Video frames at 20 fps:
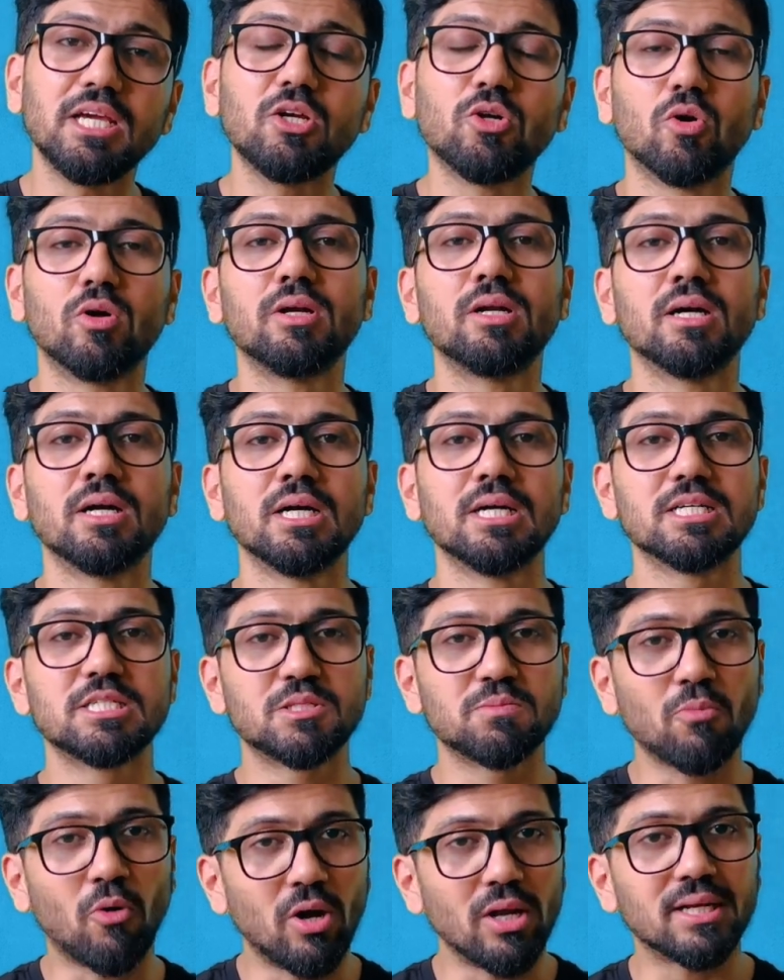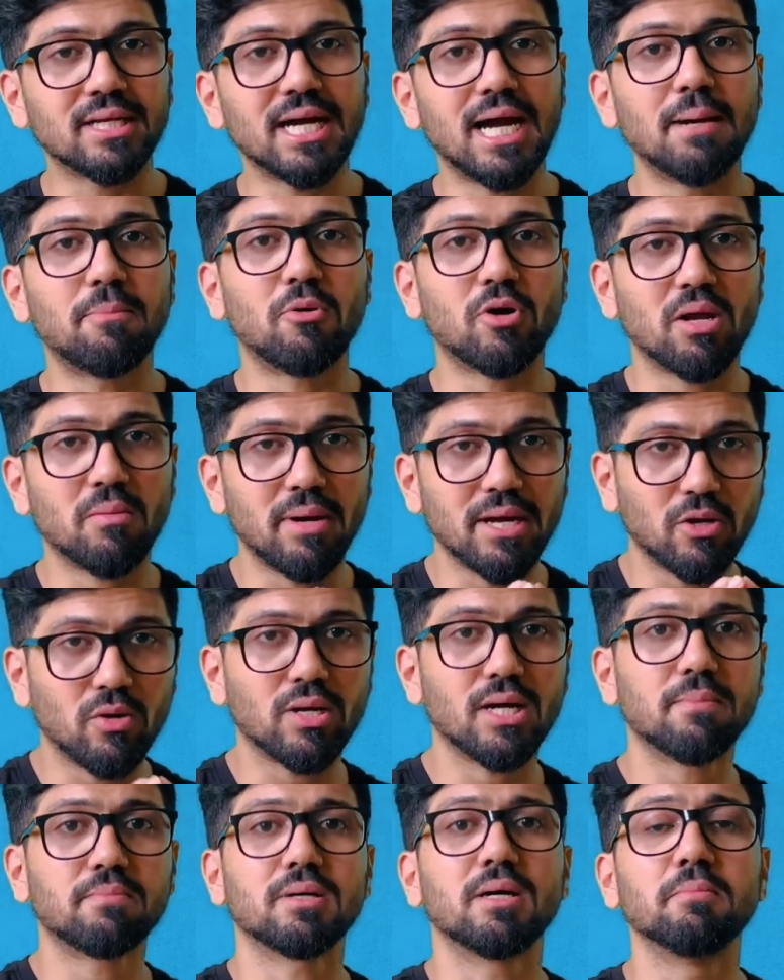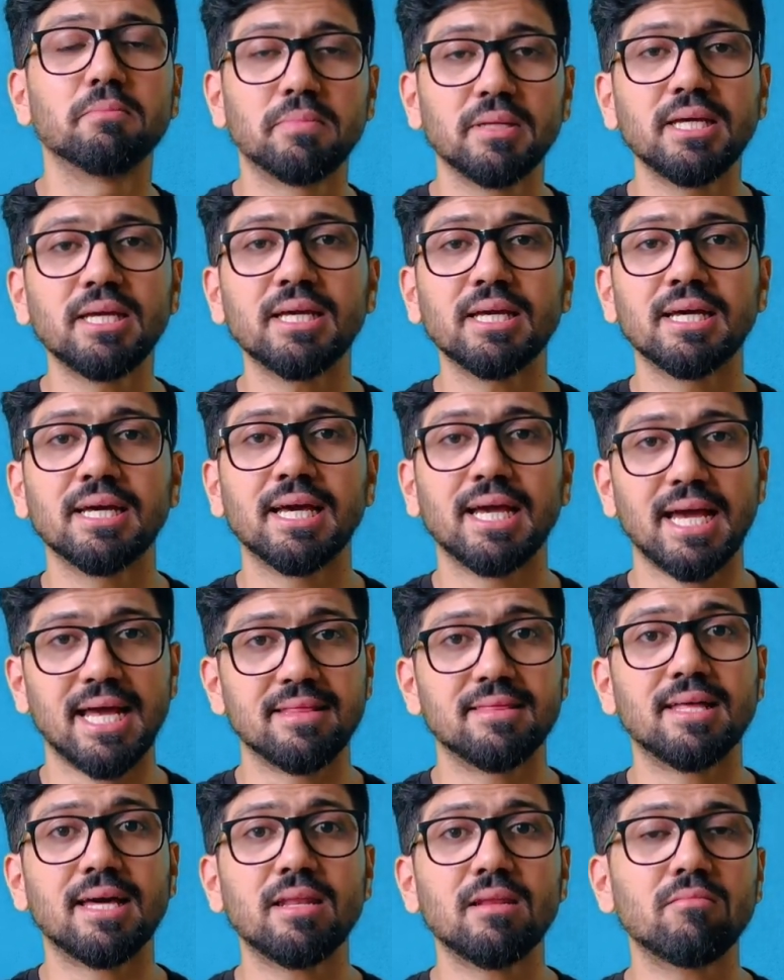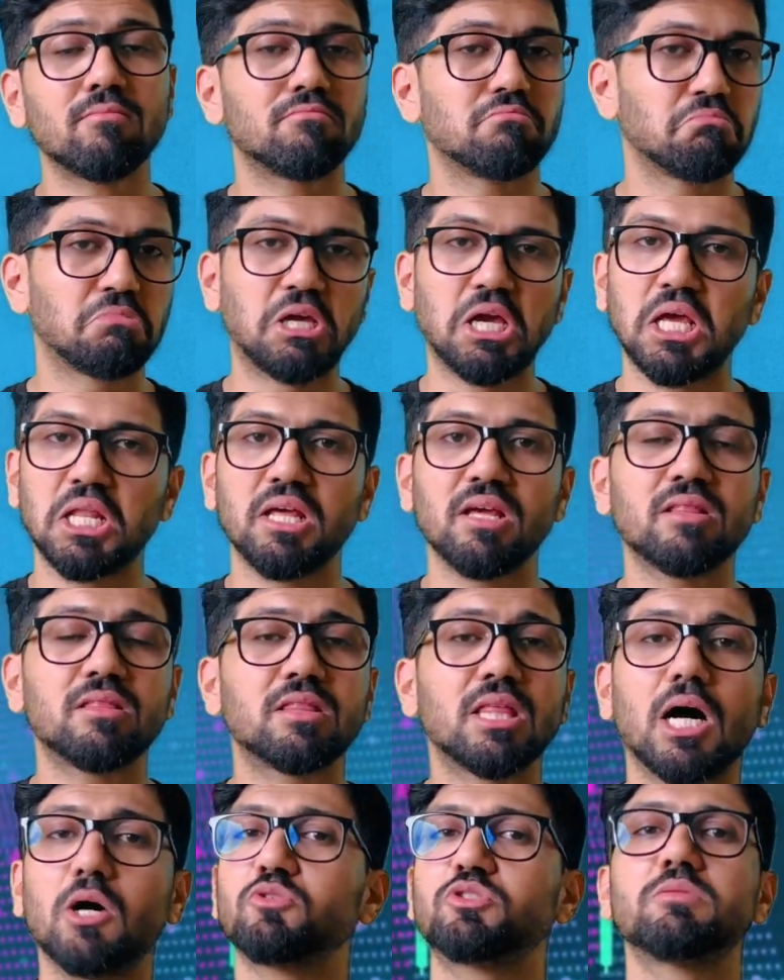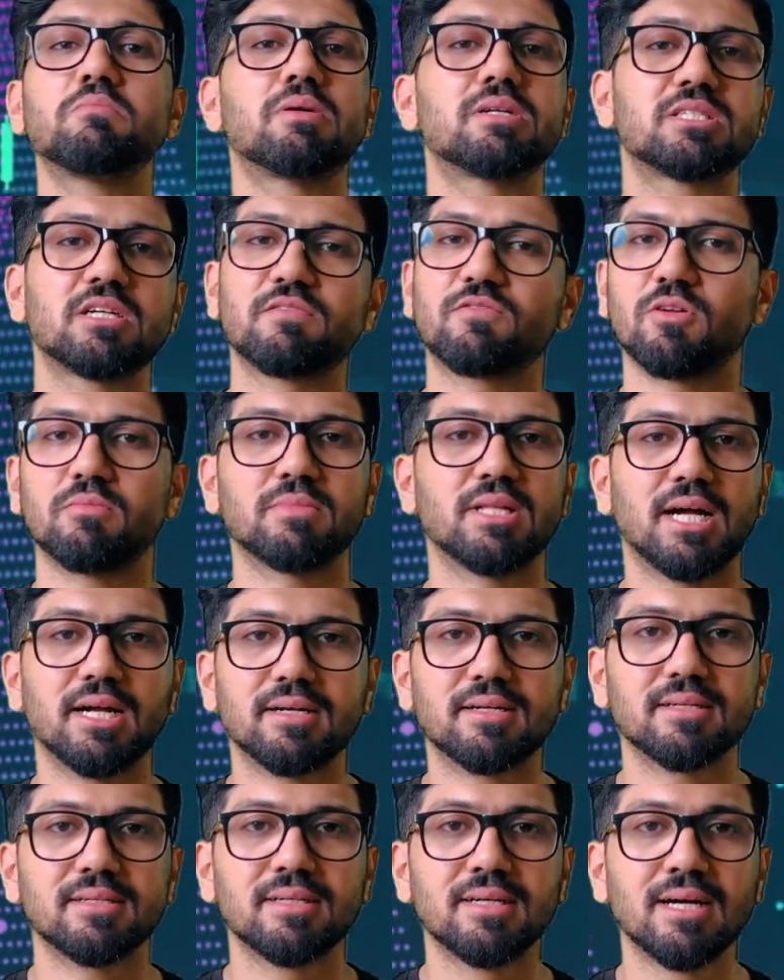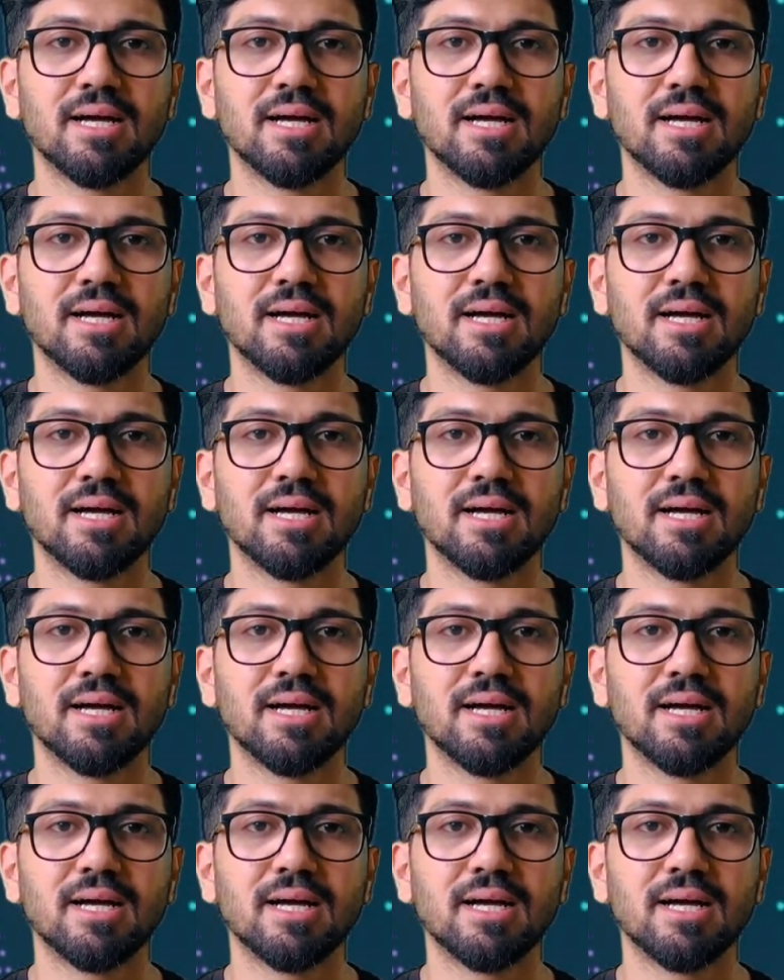good small cap or a micro cap company and then gaining 1000% from that.